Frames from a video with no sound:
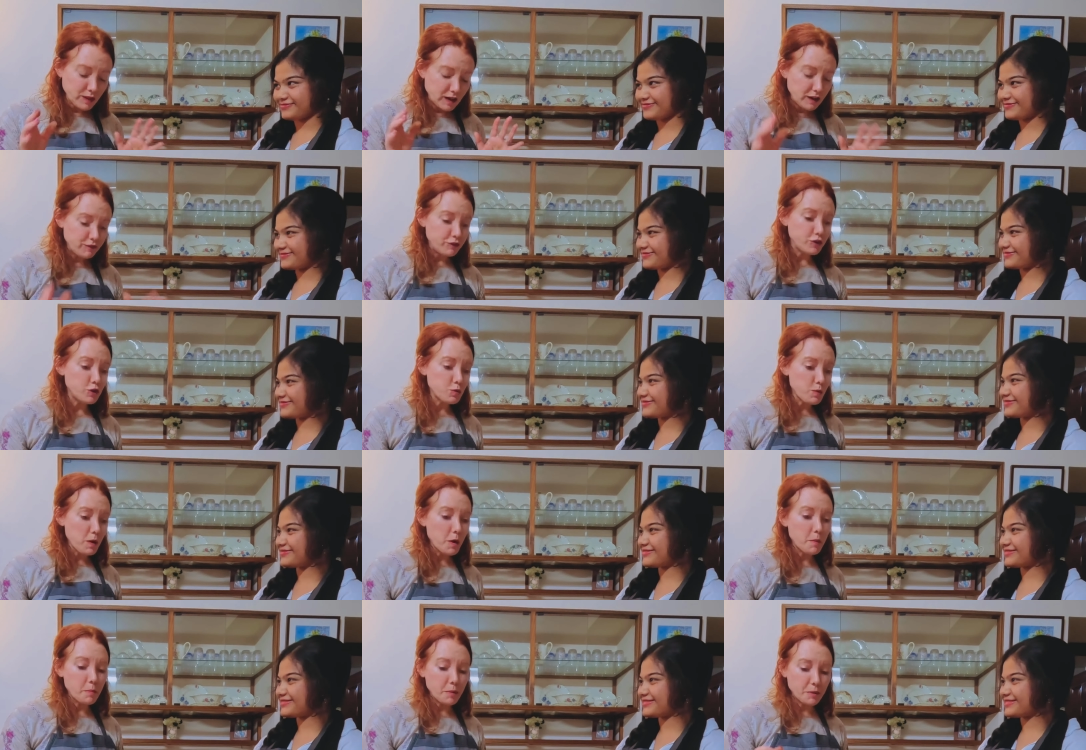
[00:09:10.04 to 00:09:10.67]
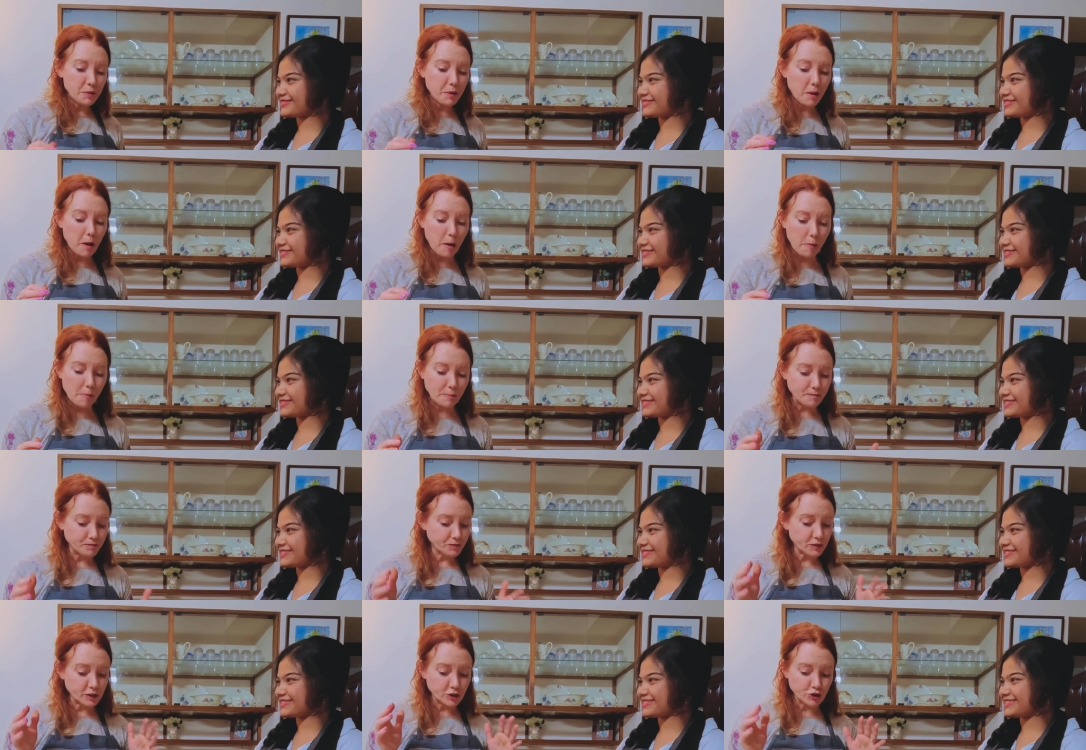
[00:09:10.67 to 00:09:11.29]
Speaker 1: if you open
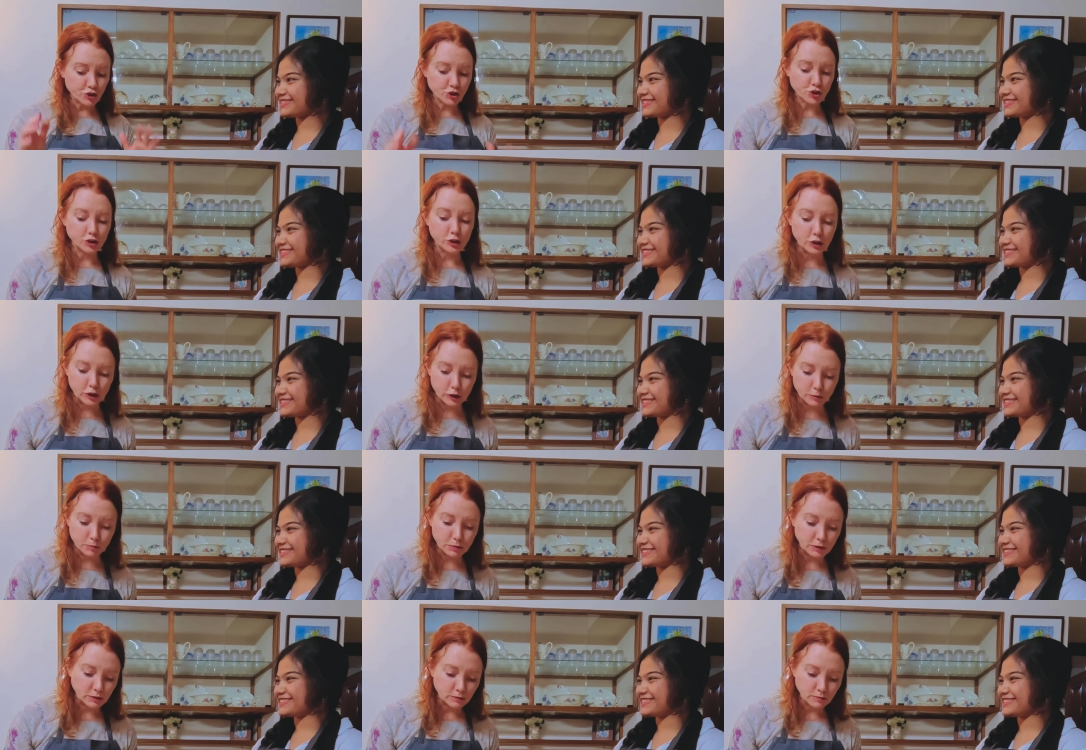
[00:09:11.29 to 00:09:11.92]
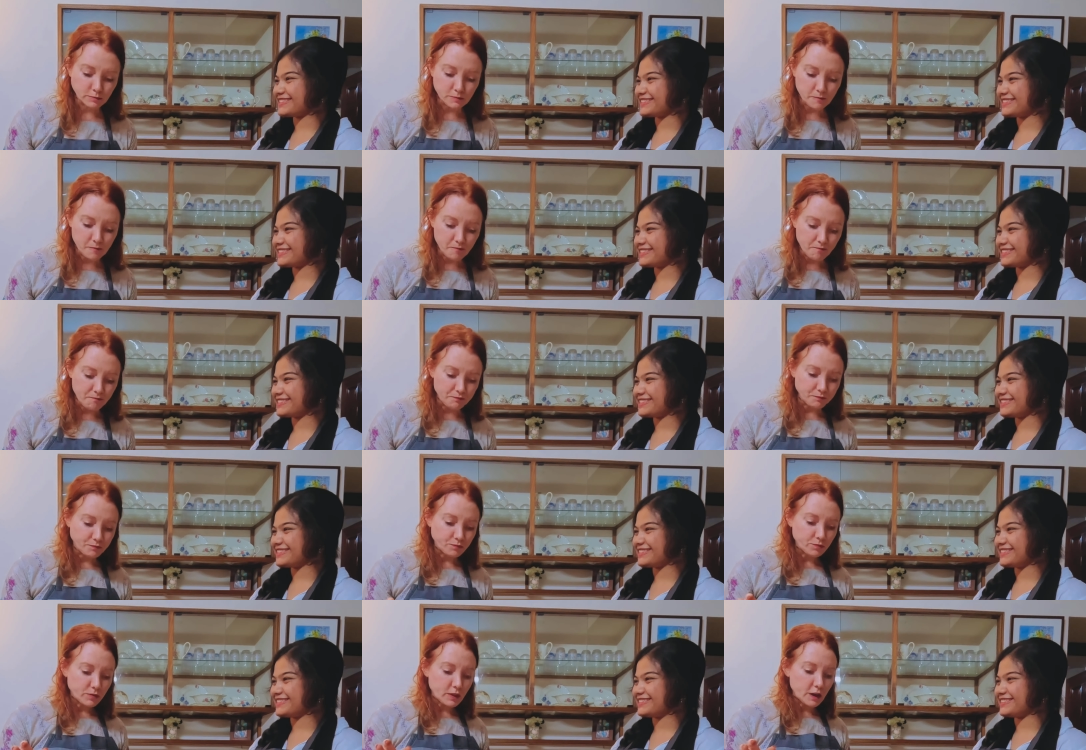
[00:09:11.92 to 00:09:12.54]
up a shop,
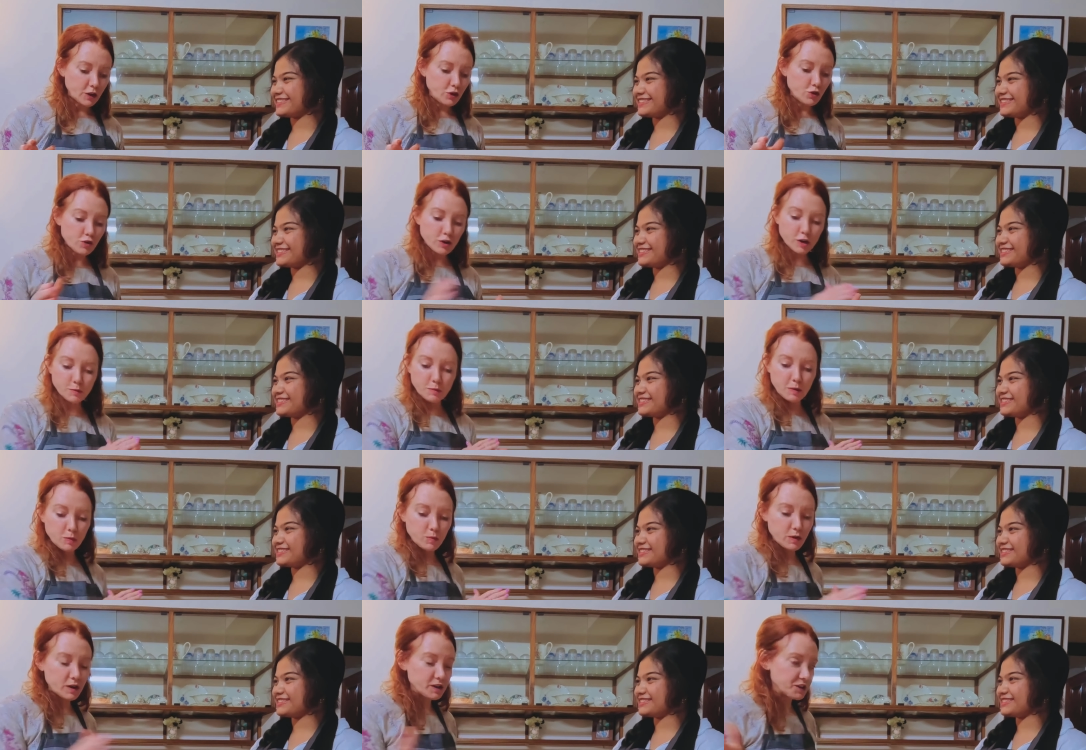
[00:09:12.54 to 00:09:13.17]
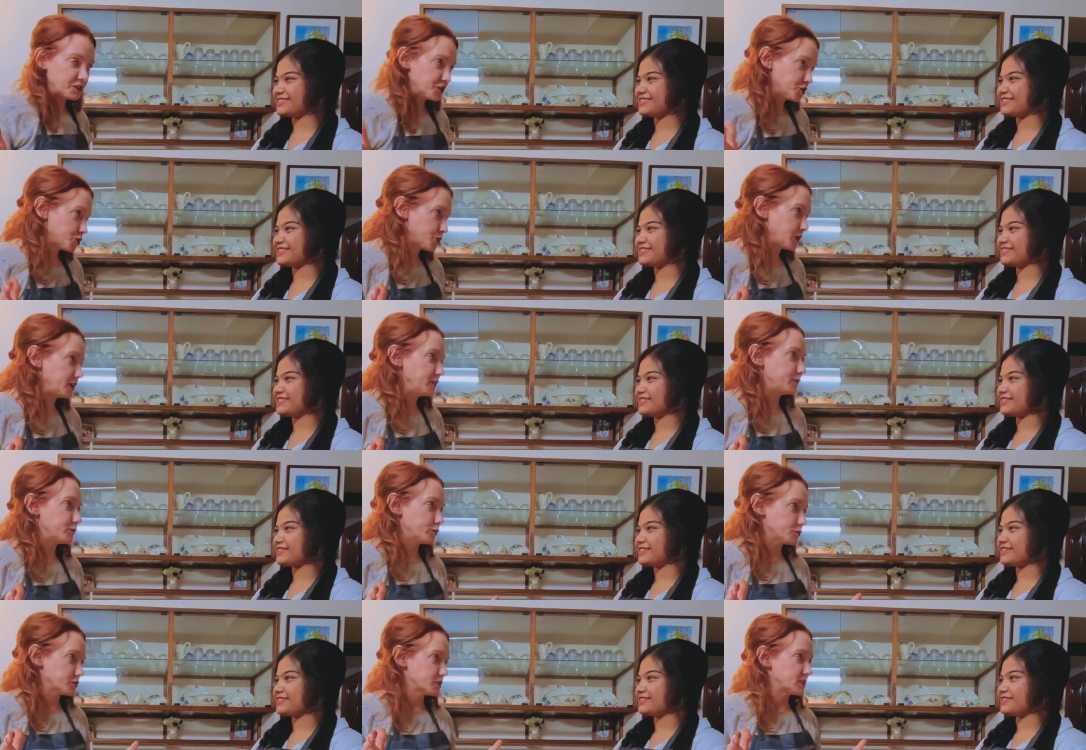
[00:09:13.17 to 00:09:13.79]
you're going to be working
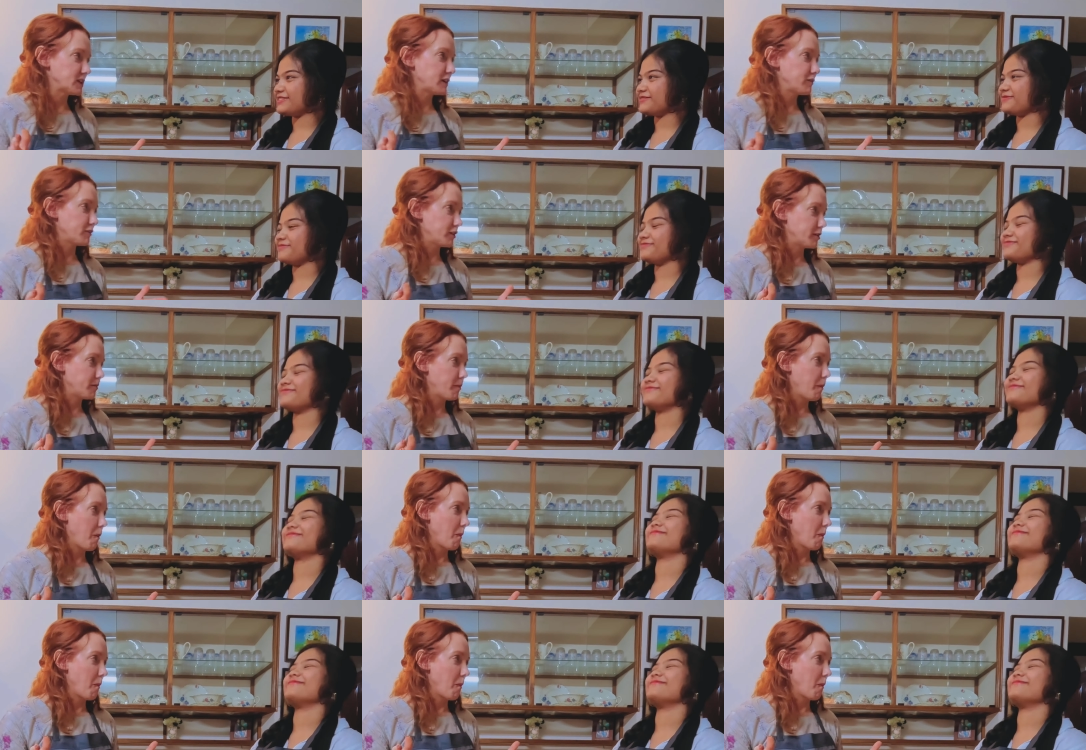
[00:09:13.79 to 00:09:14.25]
24 7.